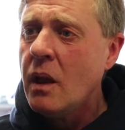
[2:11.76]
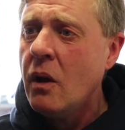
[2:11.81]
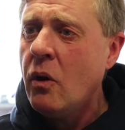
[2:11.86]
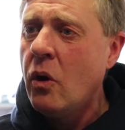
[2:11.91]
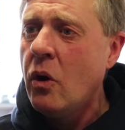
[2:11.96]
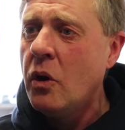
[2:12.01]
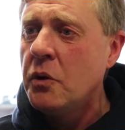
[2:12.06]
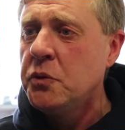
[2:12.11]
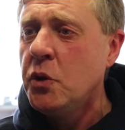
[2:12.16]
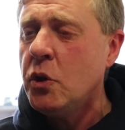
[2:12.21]

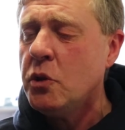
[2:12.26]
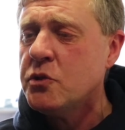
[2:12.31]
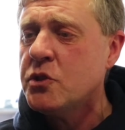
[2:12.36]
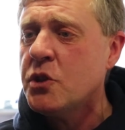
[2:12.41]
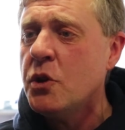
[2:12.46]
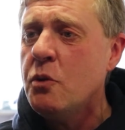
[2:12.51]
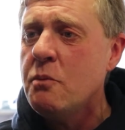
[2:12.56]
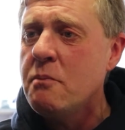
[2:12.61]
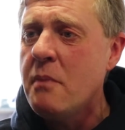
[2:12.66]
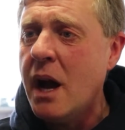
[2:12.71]
or not
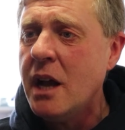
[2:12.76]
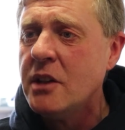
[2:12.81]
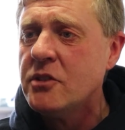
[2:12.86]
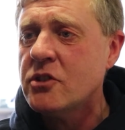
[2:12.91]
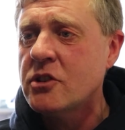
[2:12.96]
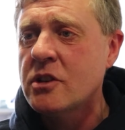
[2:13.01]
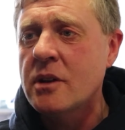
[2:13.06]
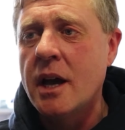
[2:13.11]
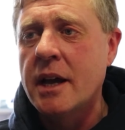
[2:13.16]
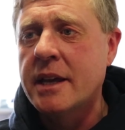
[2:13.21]
too
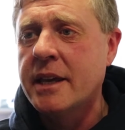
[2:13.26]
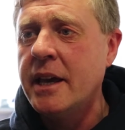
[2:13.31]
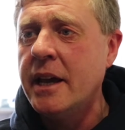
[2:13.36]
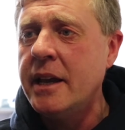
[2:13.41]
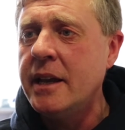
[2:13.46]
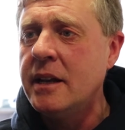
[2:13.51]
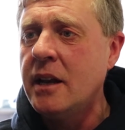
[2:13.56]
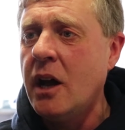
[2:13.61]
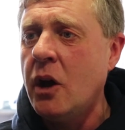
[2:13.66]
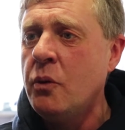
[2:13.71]
much, a
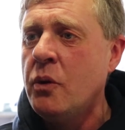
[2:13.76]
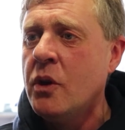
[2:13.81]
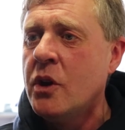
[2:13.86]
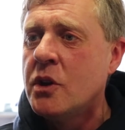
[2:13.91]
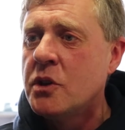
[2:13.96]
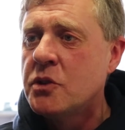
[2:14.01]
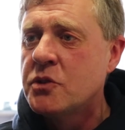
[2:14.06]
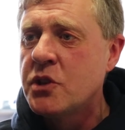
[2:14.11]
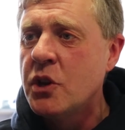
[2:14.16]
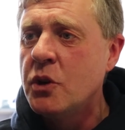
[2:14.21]
kilo,
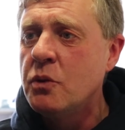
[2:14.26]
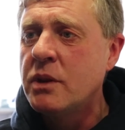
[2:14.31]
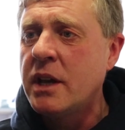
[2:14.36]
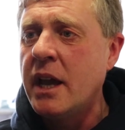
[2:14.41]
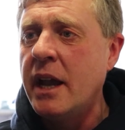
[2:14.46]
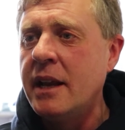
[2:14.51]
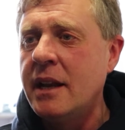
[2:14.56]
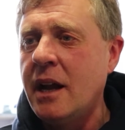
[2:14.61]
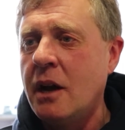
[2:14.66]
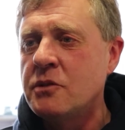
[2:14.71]
2
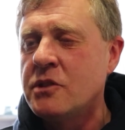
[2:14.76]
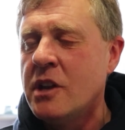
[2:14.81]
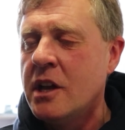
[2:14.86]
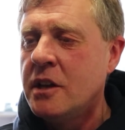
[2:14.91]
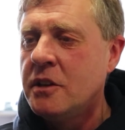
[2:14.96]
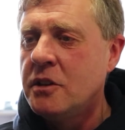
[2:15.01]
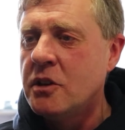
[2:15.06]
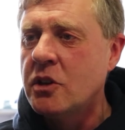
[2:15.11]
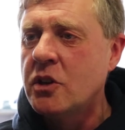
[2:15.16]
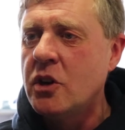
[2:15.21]
kilos.
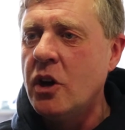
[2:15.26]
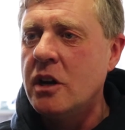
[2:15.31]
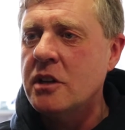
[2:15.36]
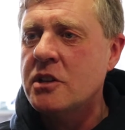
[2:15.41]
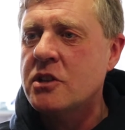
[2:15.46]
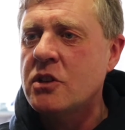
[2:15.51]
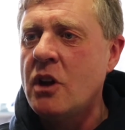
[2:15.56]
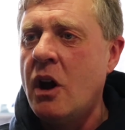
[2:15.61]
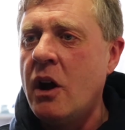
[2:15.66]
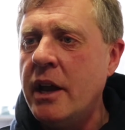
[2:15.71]
You've got
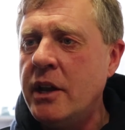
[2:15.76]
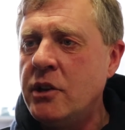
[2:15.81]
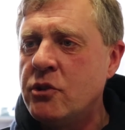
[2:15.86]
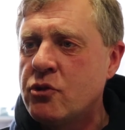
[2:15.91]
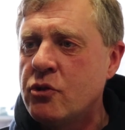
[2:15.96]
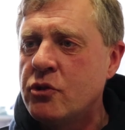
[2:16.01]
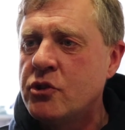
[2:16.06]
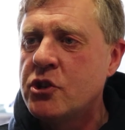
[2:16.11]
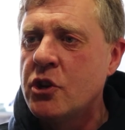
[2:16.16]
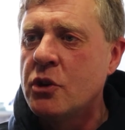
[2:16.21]
to start
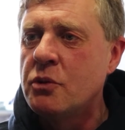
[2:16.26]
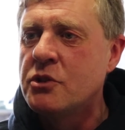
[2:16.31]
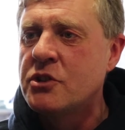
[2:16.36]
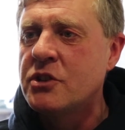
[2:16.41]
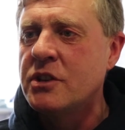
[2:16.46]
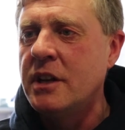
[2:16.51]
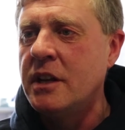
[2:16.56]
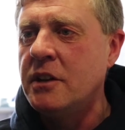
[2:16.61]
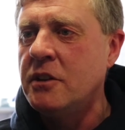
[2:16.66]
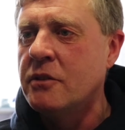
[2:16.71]

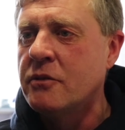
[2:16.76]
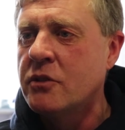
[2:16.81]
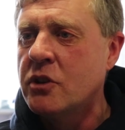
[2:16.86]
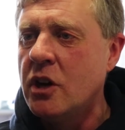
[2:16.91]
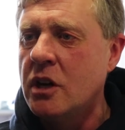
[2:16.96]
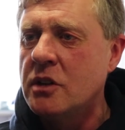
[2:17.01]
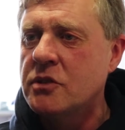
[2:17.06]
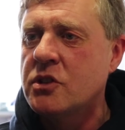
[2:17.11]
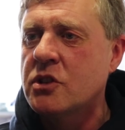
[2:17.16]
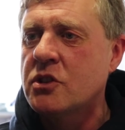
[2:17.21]
introducing it. You've
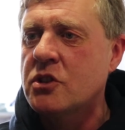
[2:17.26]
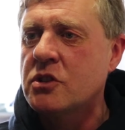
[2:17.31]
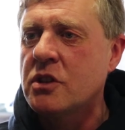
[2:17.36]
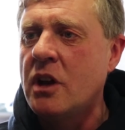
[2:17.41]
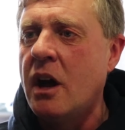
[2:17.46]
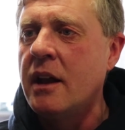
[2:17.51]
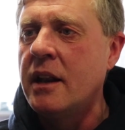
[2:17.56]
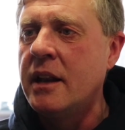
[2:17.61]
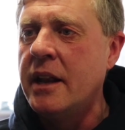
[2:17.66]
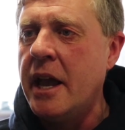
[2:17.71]
got to
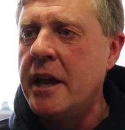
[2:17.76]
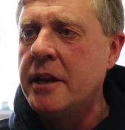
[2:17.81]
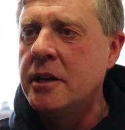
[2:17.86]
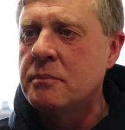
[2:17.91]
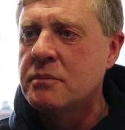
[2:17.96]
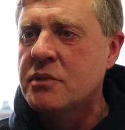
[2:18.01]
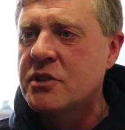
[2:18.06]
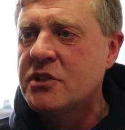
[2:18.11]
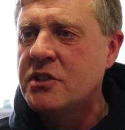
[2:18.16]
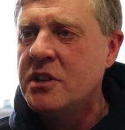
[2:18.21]
start letting
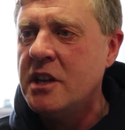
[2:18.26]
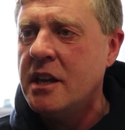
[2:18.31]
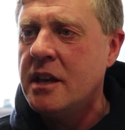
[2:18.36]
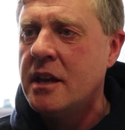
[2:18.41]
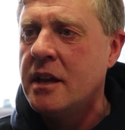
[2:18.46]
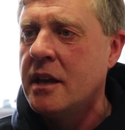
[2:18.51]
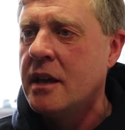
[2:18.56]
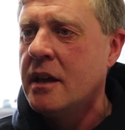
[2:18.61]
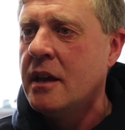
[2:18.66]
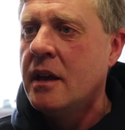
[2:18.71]
them
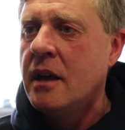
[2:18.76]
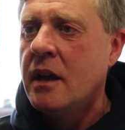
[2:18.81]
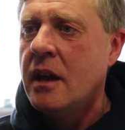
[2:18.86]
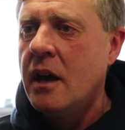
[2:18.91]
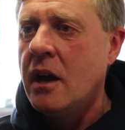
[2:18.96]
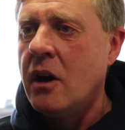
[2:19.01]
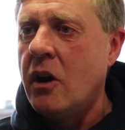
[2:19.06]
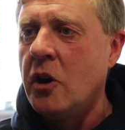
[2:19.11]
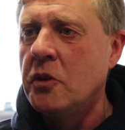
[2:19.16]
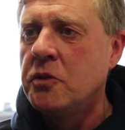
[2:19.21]
see it
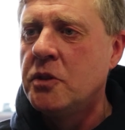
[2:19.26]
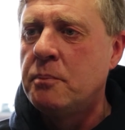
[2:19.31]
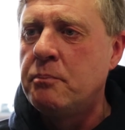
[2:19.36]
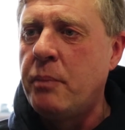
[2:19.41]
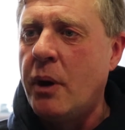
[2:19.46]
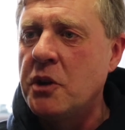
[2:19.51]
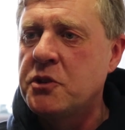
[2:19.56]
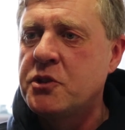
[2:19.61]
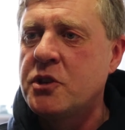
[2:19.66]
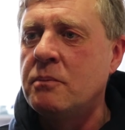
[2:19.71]
on the
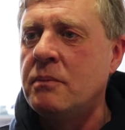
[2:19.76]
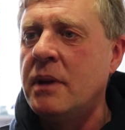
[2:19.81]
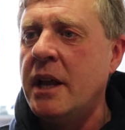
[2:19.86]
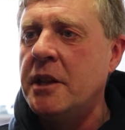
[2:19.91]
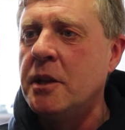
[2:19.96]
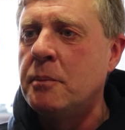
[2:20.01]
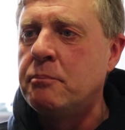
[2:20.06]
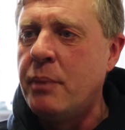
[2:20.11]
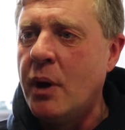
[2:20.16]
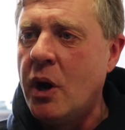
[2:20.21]
bottom,
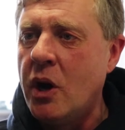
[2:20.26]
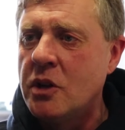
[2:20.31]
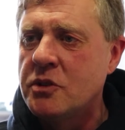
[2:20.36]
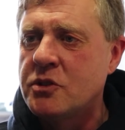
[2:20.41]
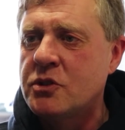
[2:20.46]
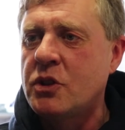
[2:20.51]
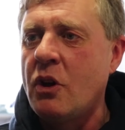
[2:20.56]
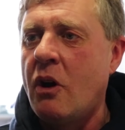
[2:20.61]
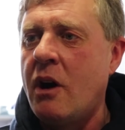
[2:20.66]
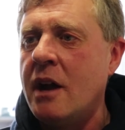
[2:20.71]
let the
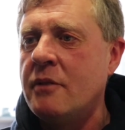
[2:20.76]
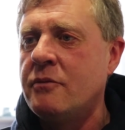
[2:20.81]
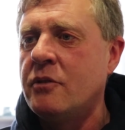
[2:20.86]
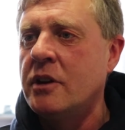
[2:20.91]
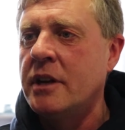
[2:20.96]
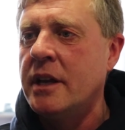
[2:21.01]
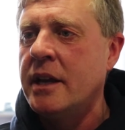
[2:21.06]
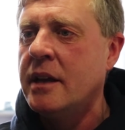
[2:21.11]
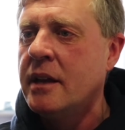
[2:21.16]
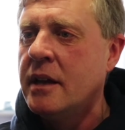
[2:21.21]
birds dive
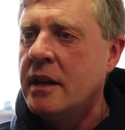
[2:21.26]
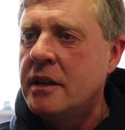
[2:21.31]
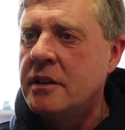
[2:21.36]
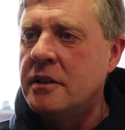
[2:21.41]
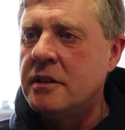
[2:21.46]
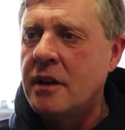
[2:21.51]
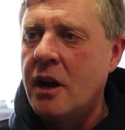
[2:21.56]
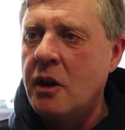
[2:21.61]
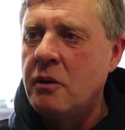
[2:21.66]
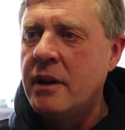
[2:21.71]
on it,
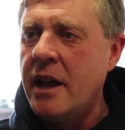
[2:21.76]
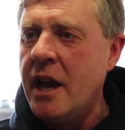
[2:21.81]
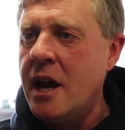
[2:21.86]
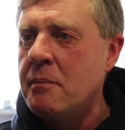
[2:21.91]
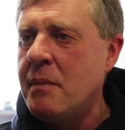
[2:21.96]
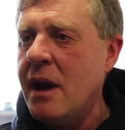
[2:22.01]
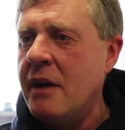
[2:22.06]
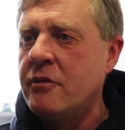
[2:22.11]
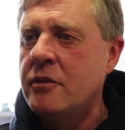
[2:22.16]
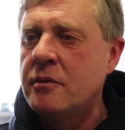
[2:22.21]
let
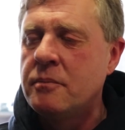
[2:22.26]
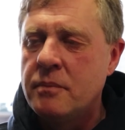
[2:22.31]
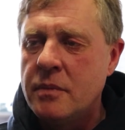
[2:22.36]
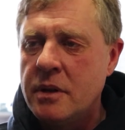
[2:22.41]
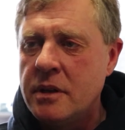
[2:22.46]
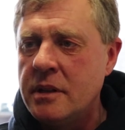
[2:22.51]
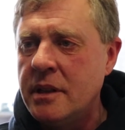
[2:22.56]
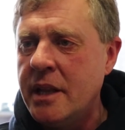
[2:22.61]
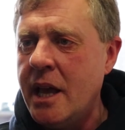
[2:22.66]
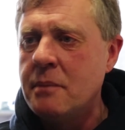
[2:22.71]

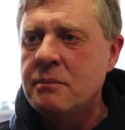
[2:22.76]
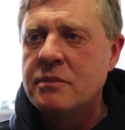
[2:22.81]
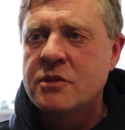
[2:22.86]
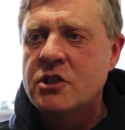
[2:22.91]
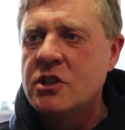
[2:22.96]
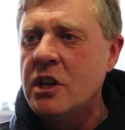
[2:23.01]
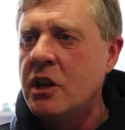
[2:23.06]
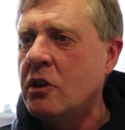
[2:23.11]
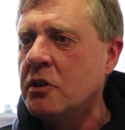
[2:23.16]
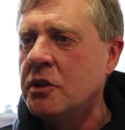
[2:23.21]
them
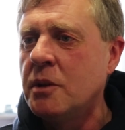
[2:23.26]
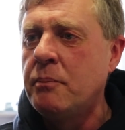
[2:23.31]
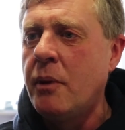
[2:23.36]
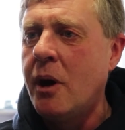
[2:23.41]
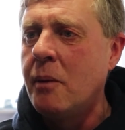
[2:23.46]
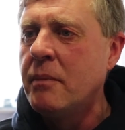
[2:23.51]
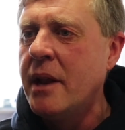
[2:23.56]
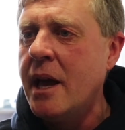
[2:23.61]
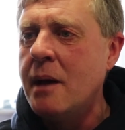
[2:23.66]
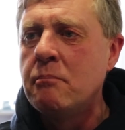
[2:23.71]
see it on the
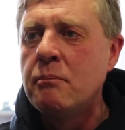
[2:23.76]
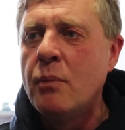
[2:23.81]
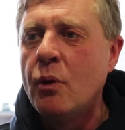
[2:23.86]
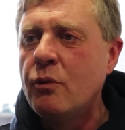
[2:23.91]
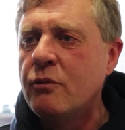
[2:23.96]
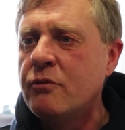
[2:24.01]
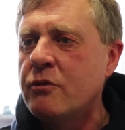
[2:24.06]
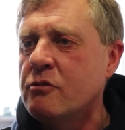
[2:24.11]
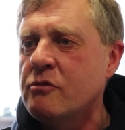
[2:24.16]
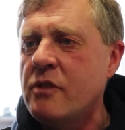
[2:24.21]
bottom, let them
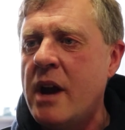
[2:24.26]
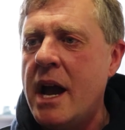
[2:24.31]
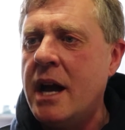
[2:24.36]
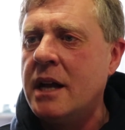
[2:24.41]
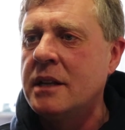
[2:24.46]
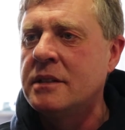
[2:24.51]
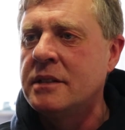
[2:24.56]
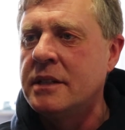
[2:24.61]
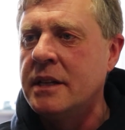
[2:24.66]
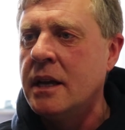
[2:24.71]
move
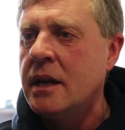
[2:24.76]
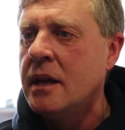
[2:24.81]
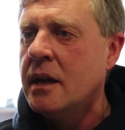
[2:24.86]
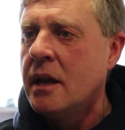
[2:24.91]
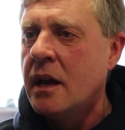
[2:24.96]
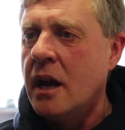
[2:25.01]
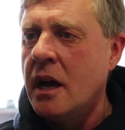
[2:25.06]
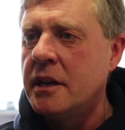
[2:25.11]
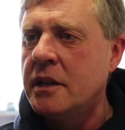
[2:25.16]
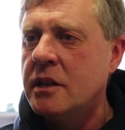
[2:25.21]
around it,
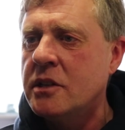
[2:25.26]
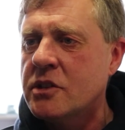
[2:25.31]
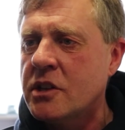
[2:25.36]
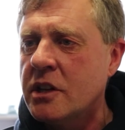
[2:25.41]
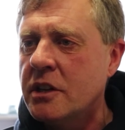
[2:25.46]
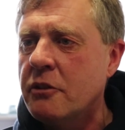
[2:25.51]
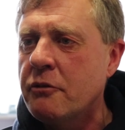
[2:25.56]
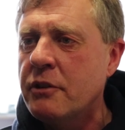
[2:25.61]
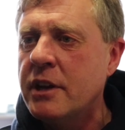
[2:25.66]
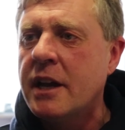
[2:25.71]
and it's
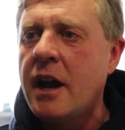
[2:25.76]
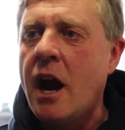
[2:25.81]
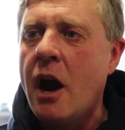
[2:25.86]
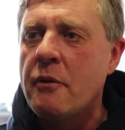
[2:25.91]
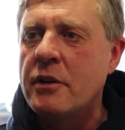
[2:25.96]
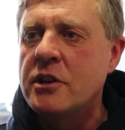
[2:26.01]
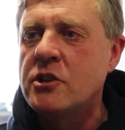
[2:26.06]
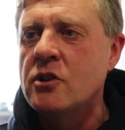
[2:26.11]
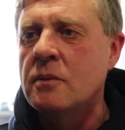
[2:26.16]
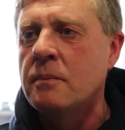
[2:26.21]
going to
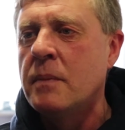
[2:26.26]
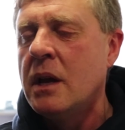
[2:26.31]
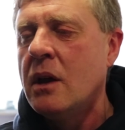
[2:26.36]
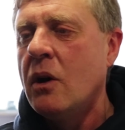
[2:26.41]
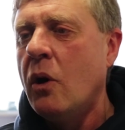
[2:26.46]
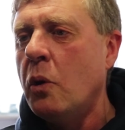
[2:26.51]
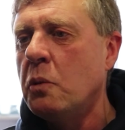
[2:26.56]
encourage them.